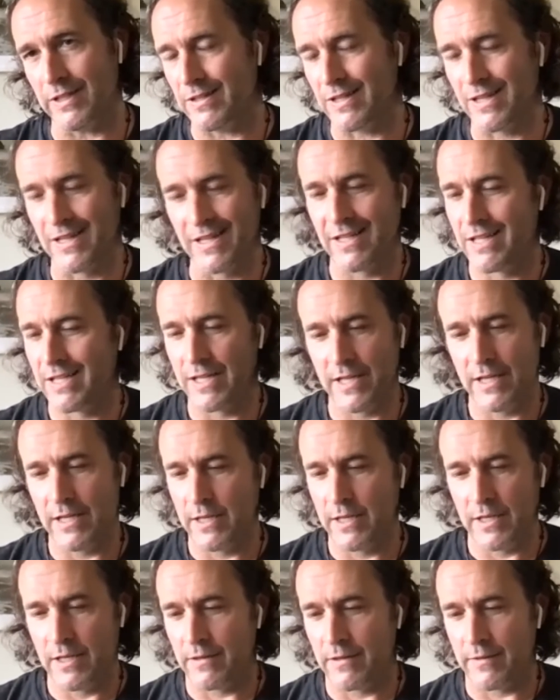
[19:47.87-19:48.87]

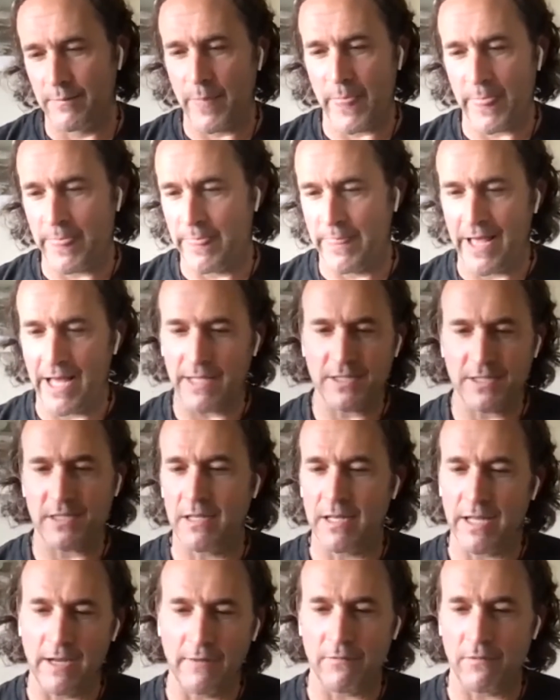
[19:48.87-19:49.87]
And
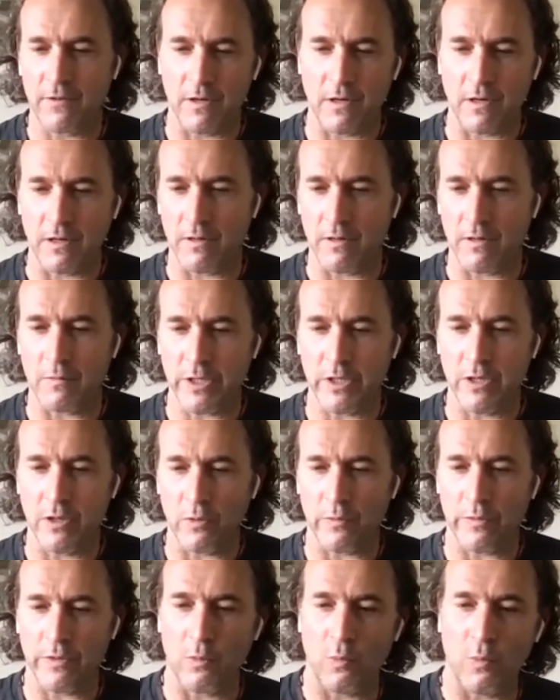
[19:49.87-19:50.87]
that's never,
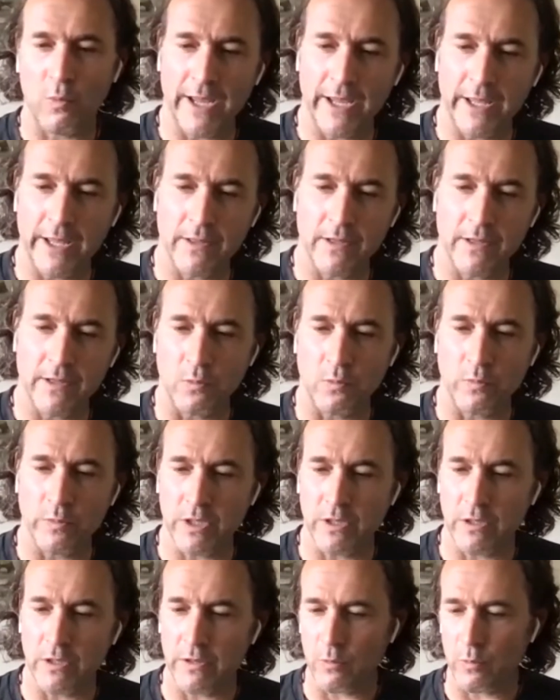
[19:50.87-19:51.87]
the way that,
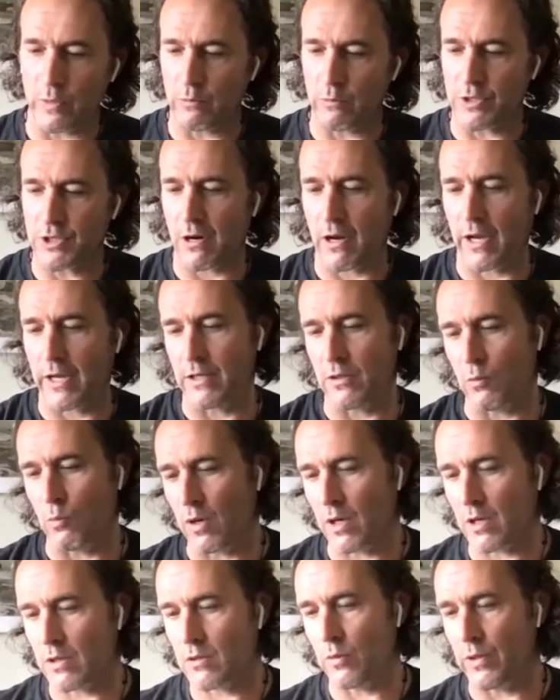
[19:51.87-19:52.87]
that we were trying to
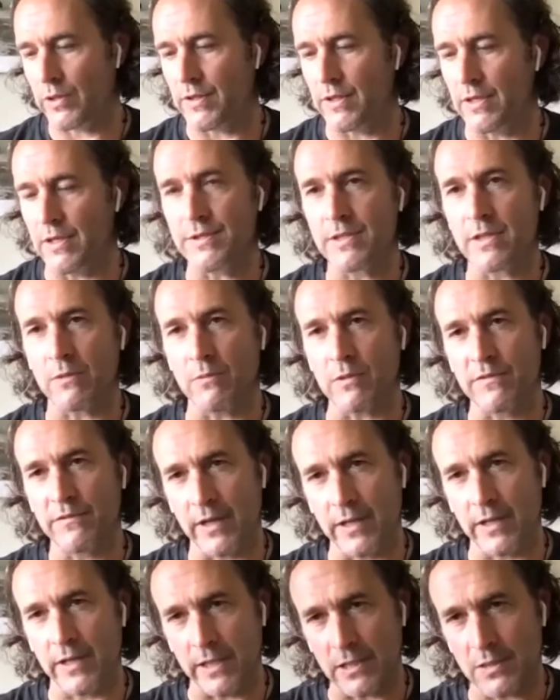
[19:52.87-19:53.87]
work with this. It was
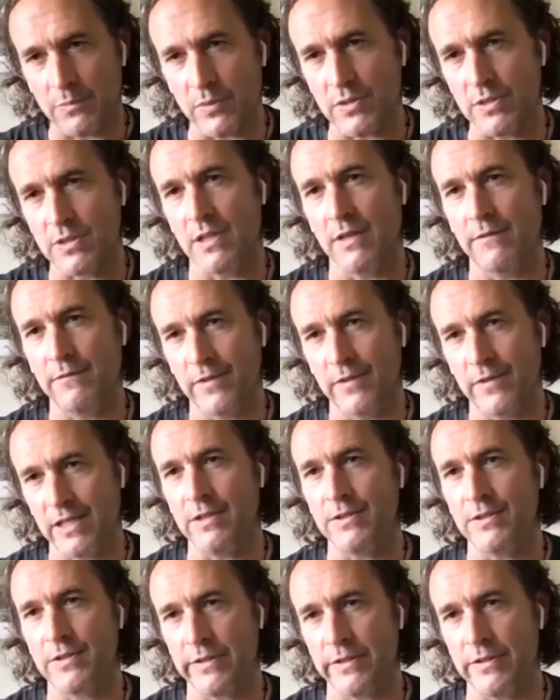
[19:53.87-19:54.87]
finding
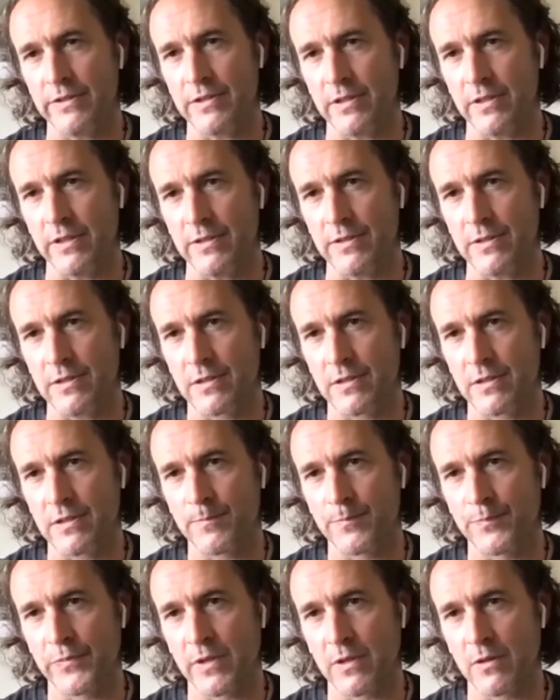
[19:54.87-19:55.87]
specific
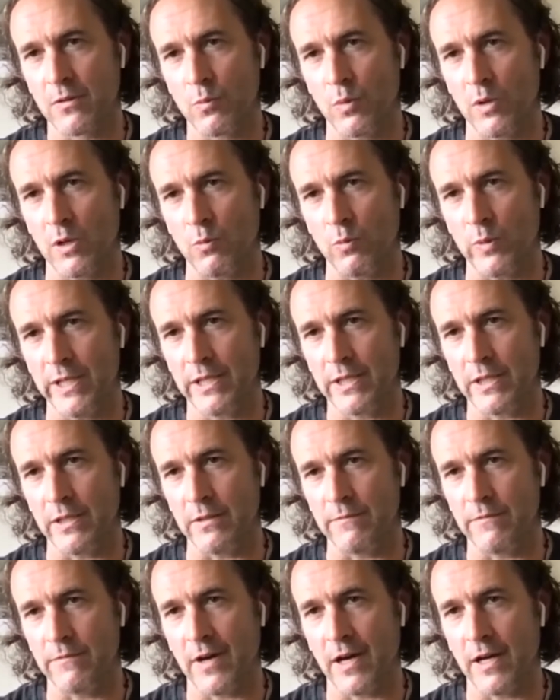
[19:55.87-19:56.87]
instances where we
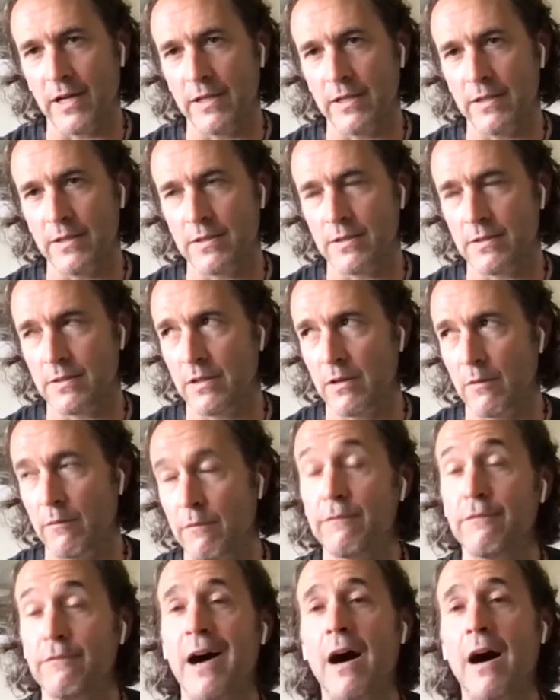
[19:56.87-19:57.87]
could find,
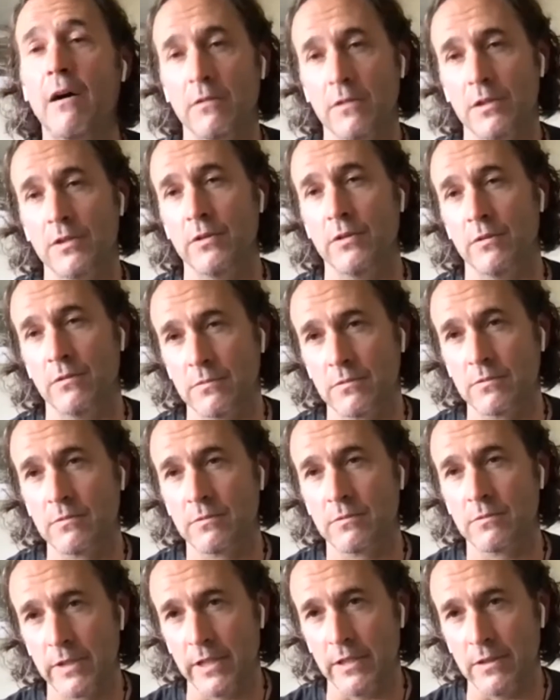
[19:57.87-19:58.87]
value
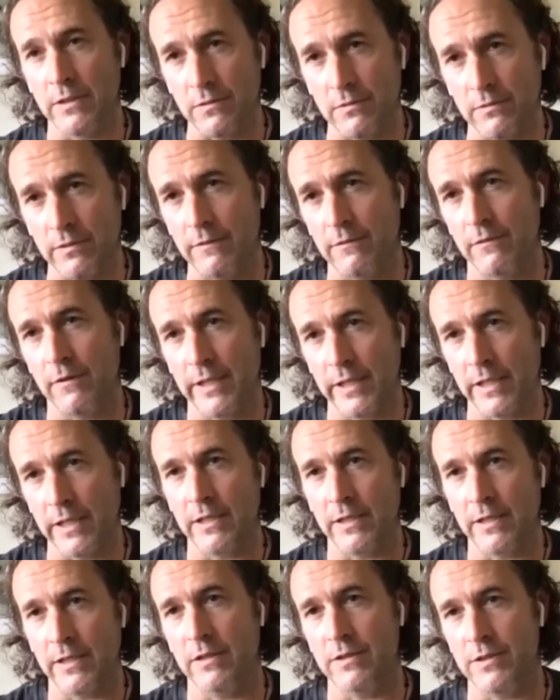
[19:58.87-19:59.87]
in delivering
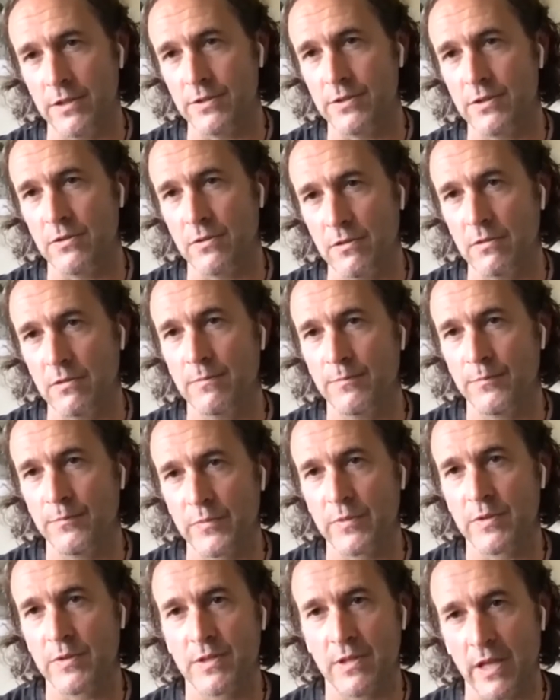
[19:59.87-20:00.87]
it in a digital
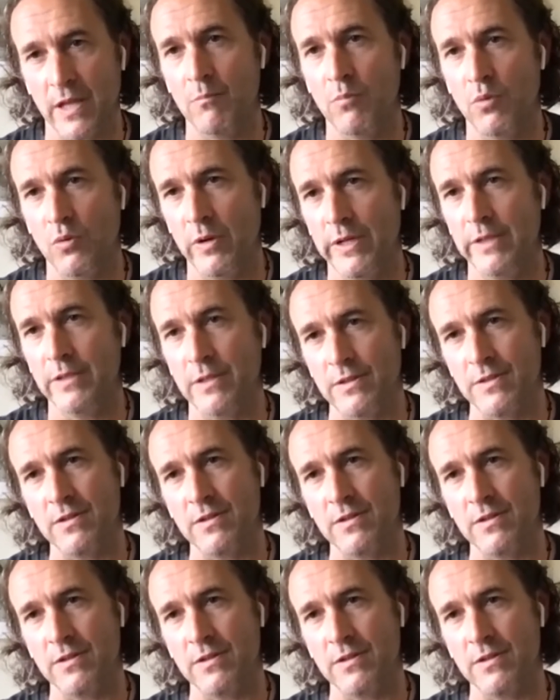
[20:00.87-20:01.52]
standpoint.